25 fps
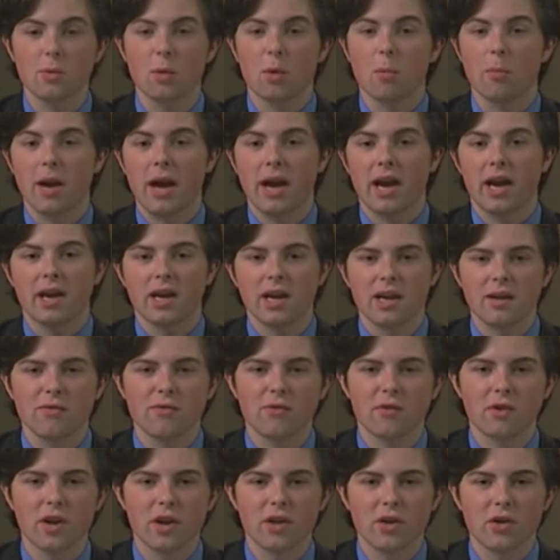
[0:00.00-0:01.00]
We're back again
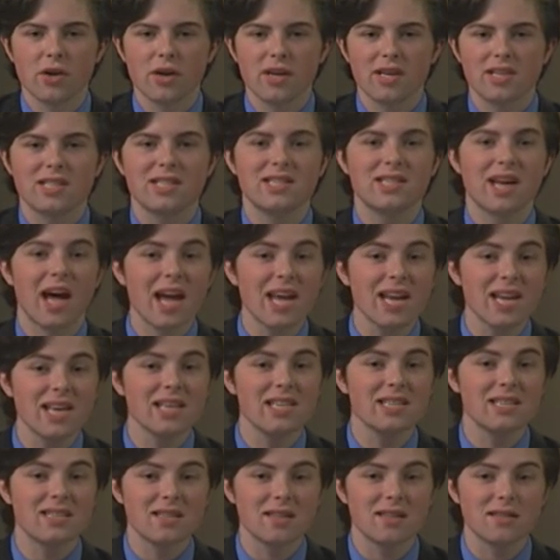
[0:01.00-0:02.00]
for another
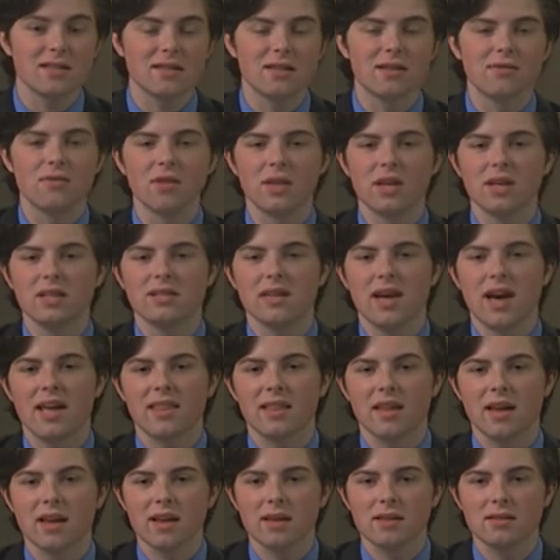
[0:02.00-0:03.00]
exciting season of Lynx
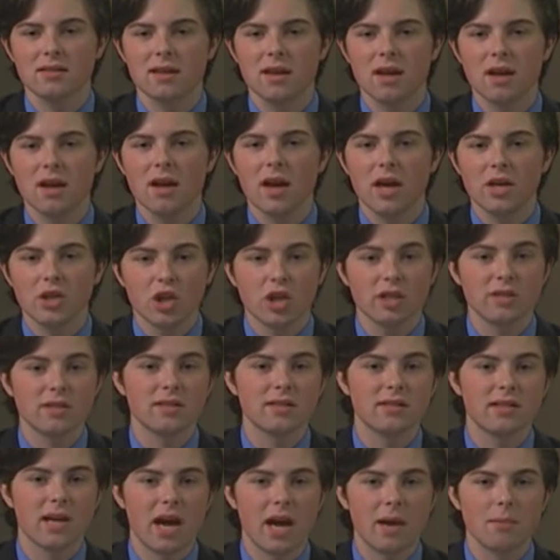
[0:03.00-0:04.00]
athletics, and just
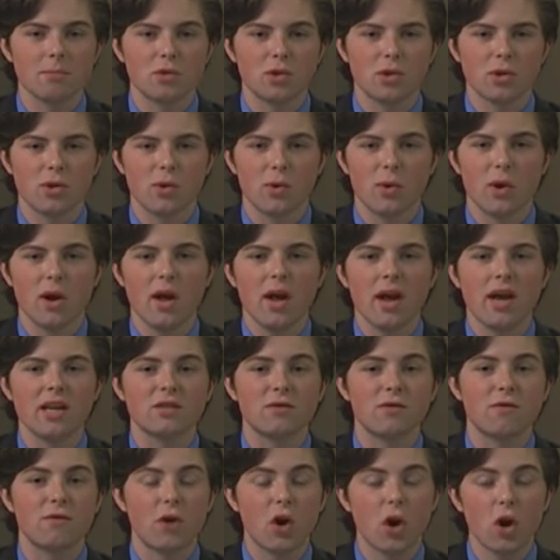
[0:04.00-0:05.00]
in time, too,
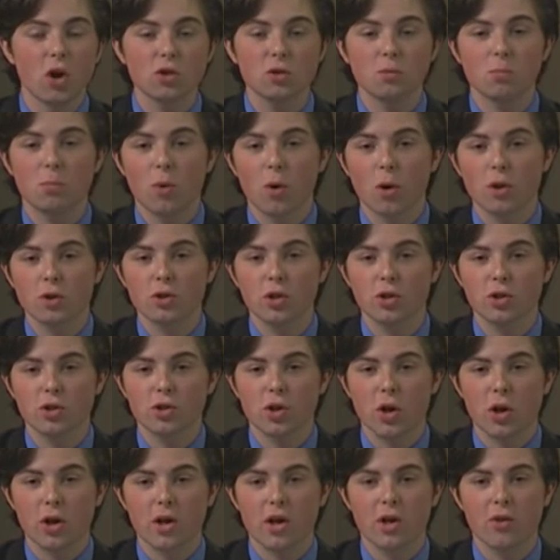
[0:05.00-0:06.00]
as fall sports are
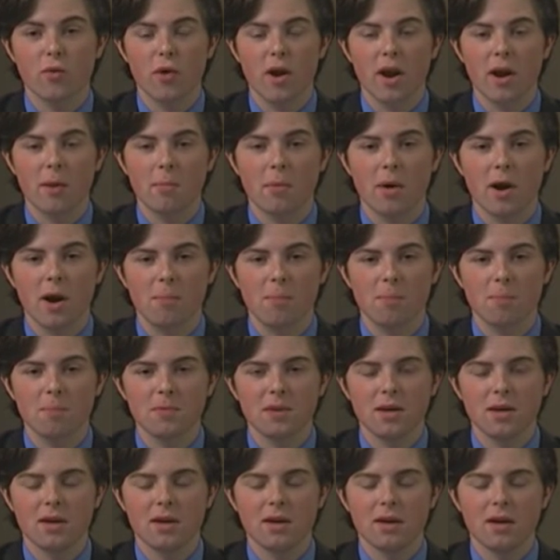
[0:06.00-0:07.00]
starting to ramp up.
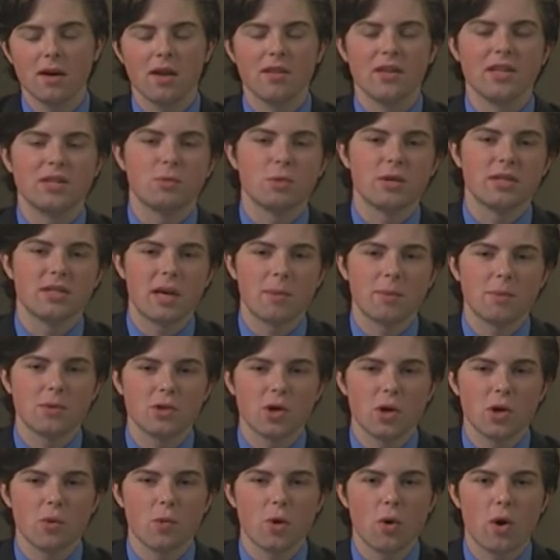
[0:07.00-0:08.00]
On this week's
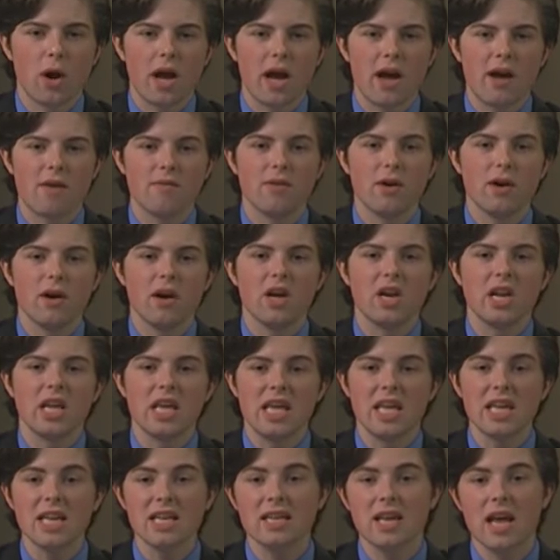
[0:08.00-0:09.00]
episode, we'll have an
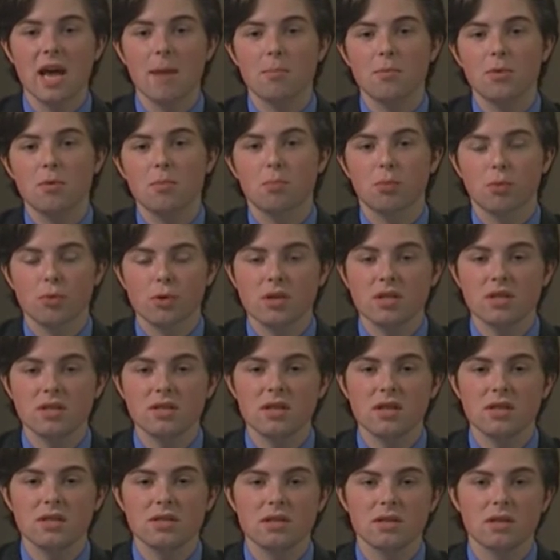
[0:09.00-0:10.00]
in-depth
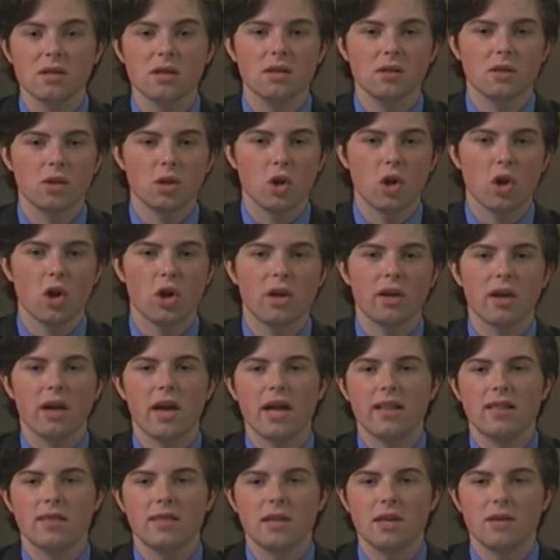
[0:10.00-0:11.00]
preseason look
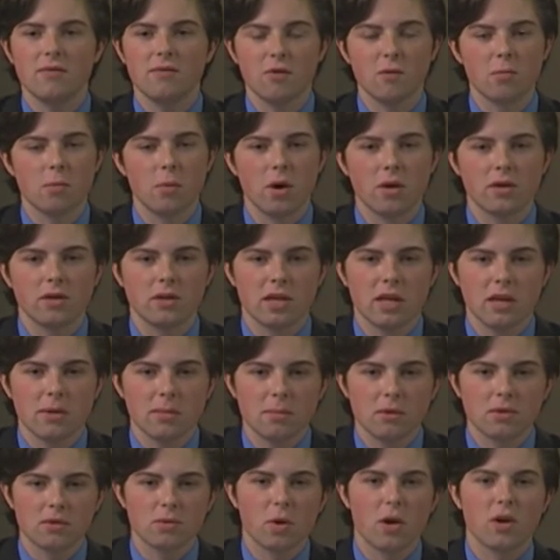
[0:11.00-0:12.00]
at the football
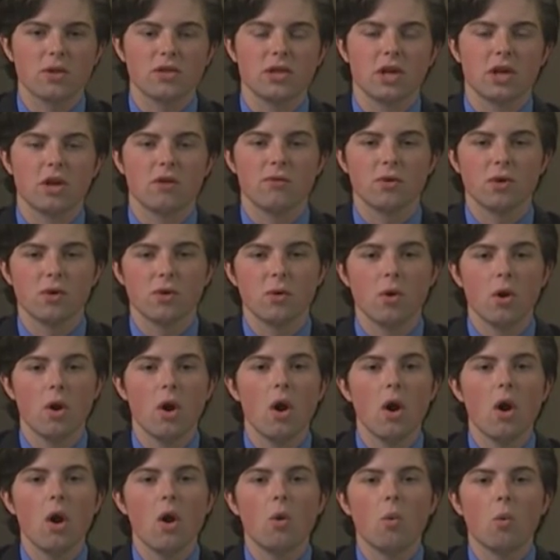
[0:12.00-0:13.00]
team, as well as an interview
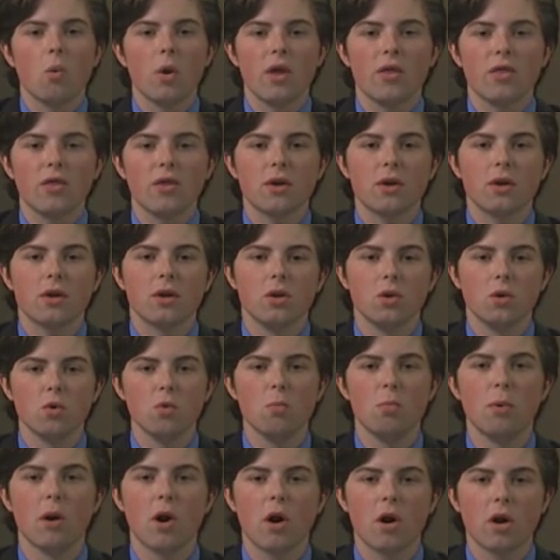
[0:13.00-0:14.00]
with new
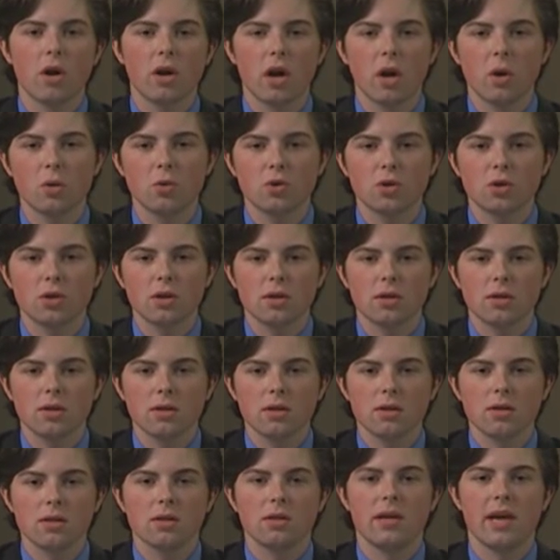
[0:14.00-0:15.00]
ball coach
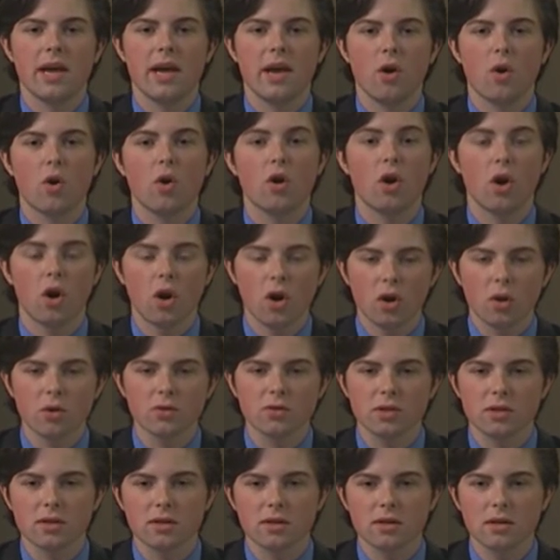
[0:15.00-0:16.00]
Dale
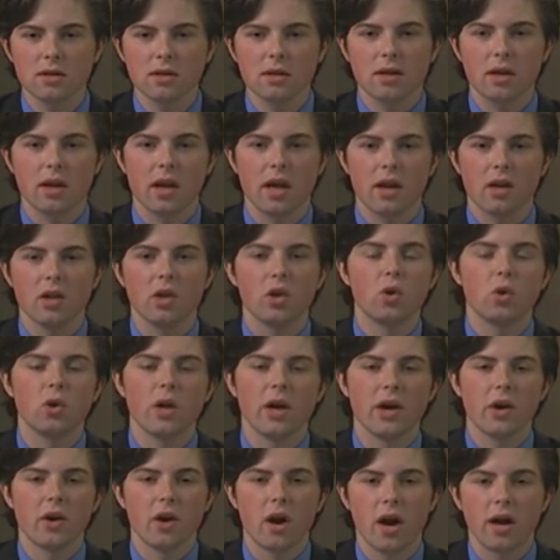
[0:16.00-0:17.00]
Carlson, and a little
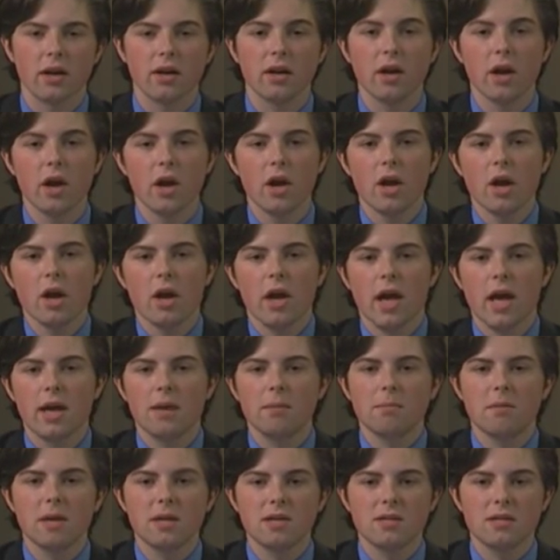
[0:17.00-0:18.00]
later on,
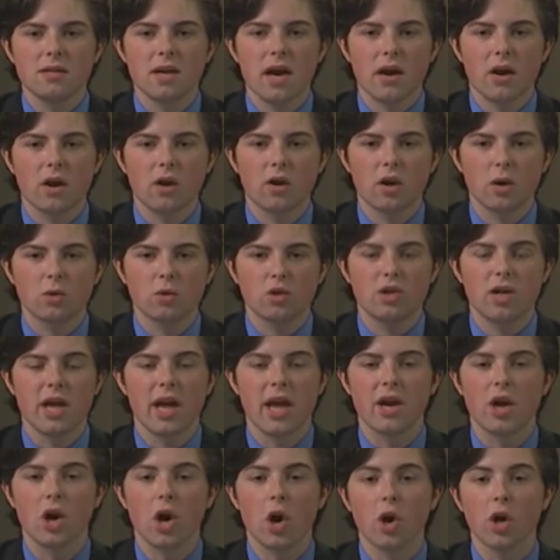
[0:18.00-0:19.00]
head men's soccer coach
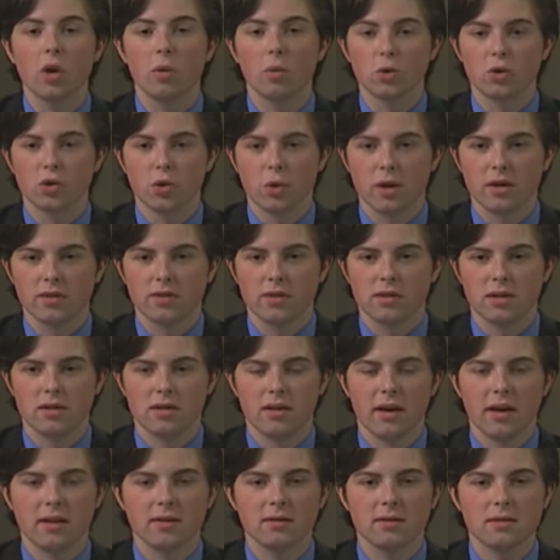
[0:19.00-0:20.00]
Dan Hogan will join us at the
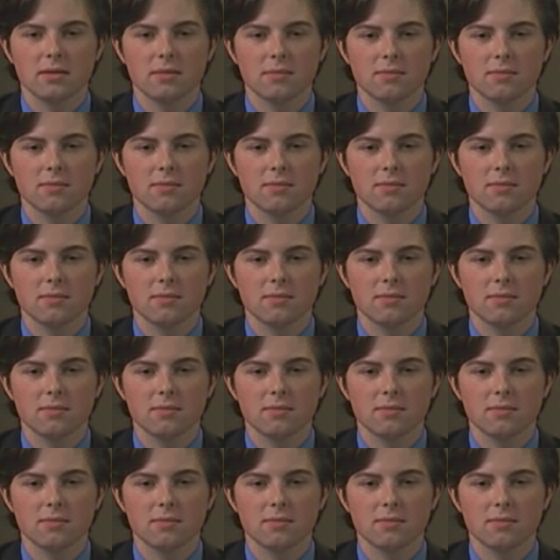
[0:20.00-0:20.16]
desk.